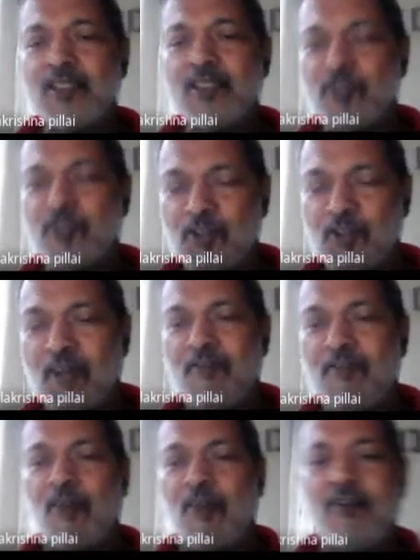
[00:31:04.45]
So you have
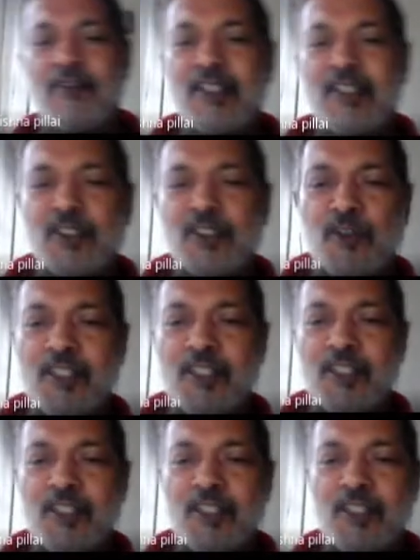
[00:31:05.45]
lower one is known as
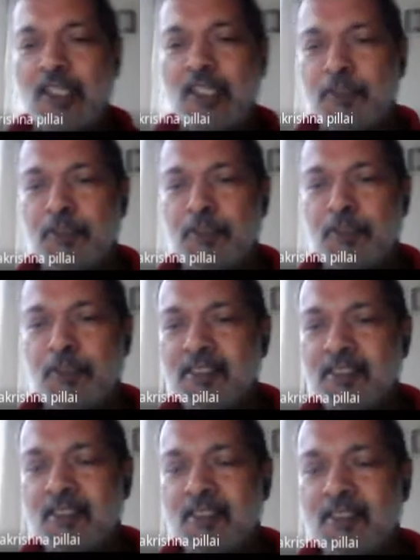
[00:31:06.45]
the valence band,
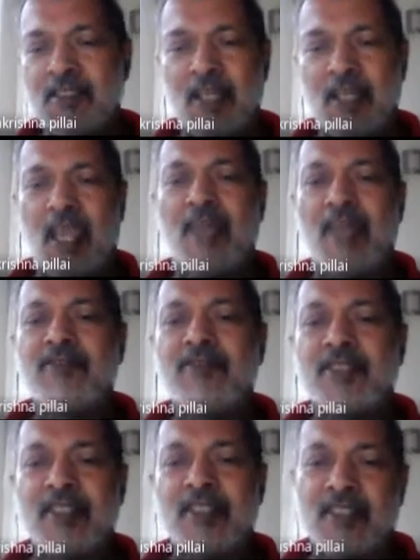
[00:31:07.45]
and
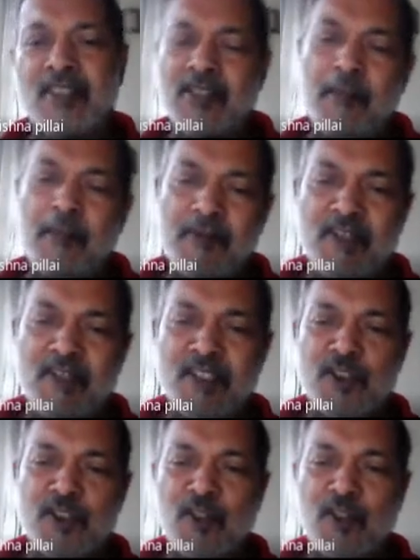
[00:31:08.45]
the upper one
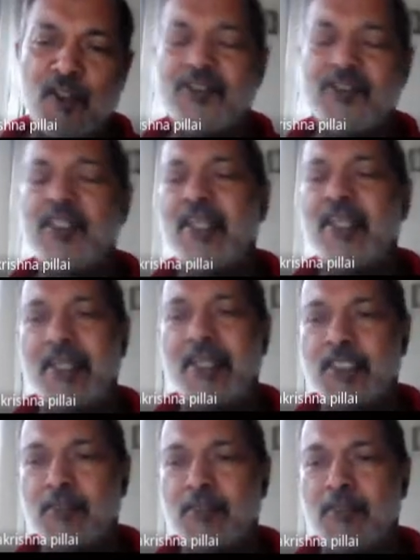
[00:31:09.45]
is known as the
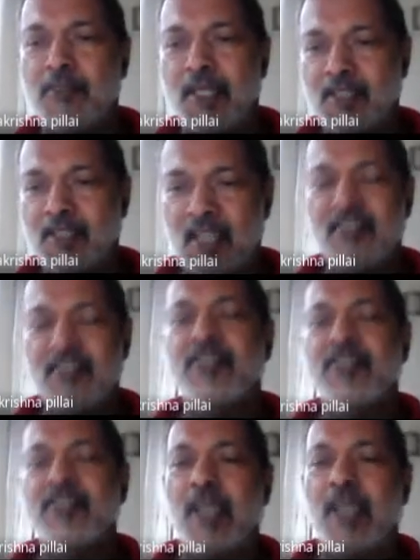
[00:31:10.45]
conduction band, and there is
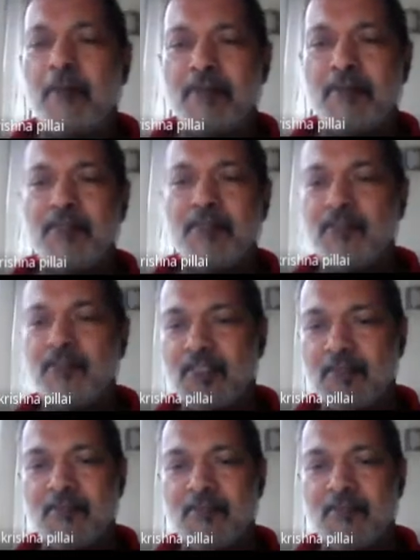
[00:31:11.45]
a gap in between them.